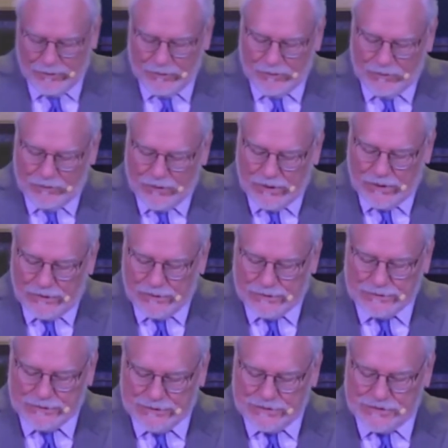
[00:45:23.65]
Well,
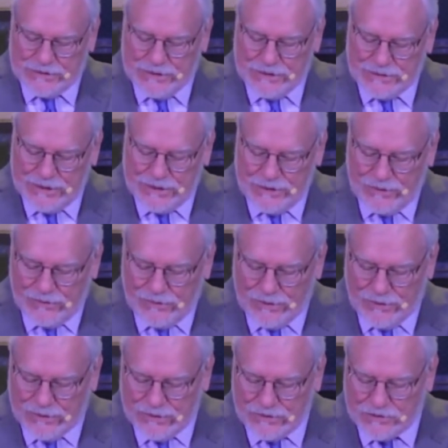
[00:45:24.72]
it says here that
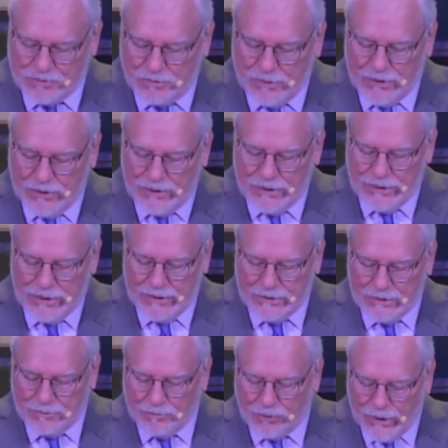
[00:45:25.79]
the Spirit and the
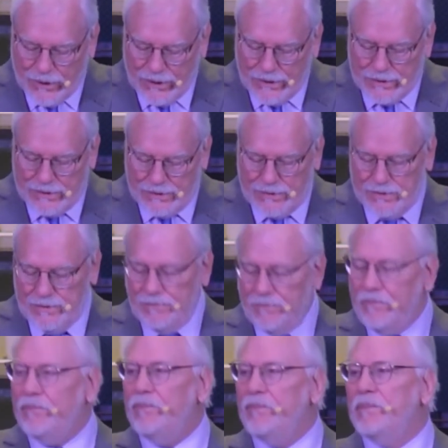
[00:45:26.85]
bride
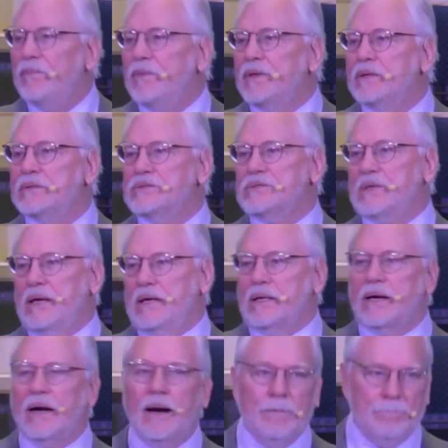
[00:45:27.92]
say,
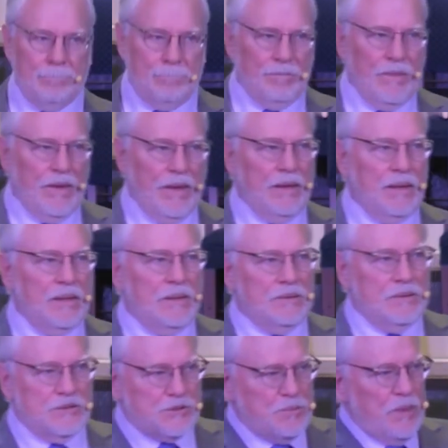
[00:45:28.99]
Come. The
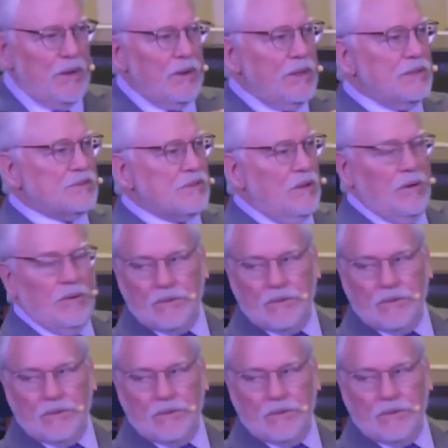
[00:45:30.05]
Spirit is the Holy